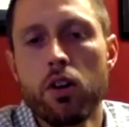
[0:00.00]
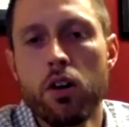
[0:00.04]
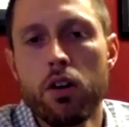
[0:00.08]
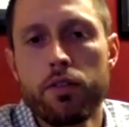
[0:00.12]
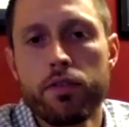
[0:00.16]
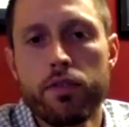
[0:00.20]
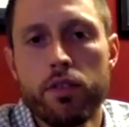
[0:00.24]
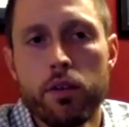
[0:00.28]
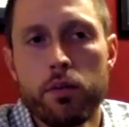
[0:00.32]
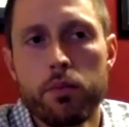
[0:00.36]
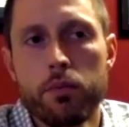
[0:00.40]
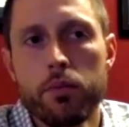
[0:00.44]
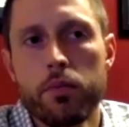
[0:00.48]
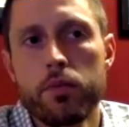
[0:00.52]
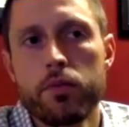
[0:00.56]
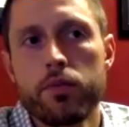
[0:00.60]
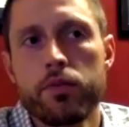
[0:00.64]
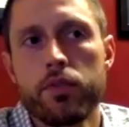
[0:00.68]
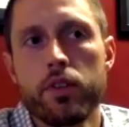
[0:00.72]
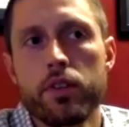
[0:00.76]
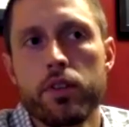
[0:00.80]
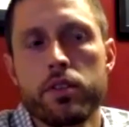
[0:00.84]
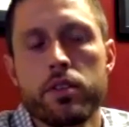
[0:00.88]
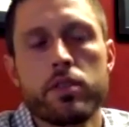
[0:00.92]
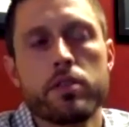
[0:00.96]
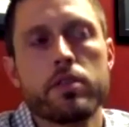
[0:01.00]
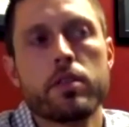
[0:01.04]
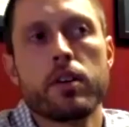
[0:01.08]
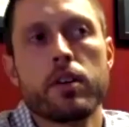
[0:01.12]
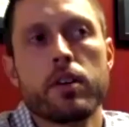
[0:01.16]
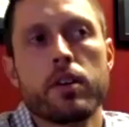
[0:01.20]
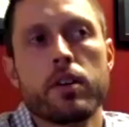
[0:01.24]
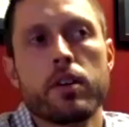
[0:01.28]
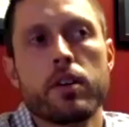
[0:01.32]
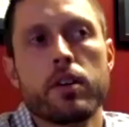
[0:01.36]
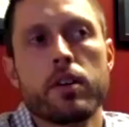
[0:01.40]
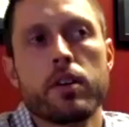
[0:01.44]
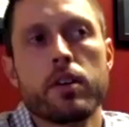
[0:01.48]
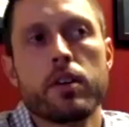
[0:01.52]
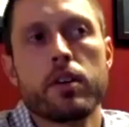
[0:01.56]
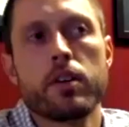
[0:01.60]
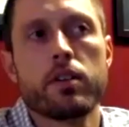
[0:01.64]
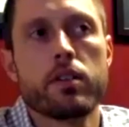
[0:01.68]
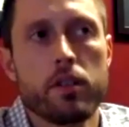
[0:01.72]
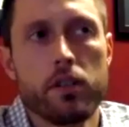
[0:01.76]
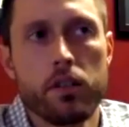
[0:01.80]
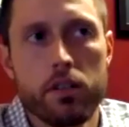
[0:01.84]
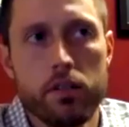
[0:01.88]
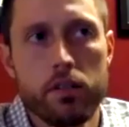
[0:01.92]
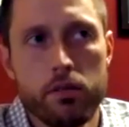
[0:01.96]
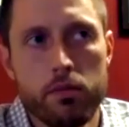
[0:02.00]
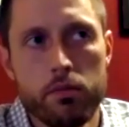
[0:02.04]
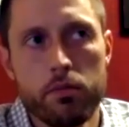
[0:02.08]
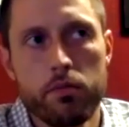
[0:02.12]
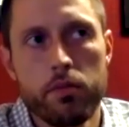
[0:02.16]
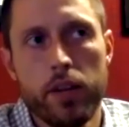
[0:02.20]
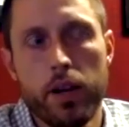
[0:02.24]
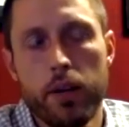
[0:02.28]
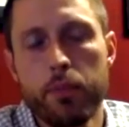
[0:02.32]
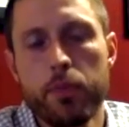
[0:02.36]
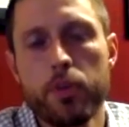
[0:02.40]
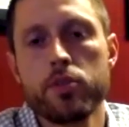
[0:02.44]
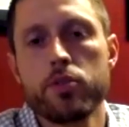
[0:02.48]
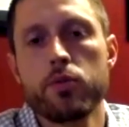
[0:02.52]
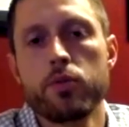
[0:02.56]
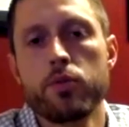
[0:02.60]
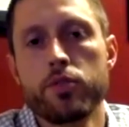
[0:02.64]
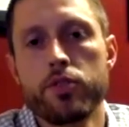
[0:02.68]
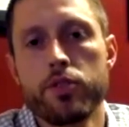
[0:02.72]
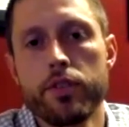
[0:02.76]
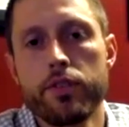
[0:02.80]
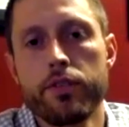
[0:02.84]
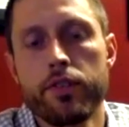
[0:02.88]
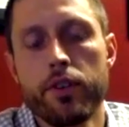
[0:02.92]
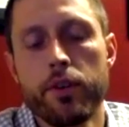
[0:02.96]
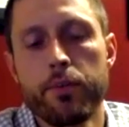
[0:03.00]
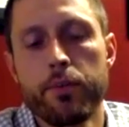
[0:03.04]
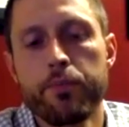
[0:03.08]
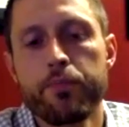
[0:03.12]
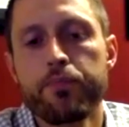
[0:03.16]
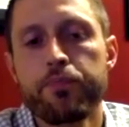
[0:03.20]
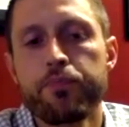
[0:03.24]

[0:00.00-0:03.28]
firm, for instance, like a personal injury firm,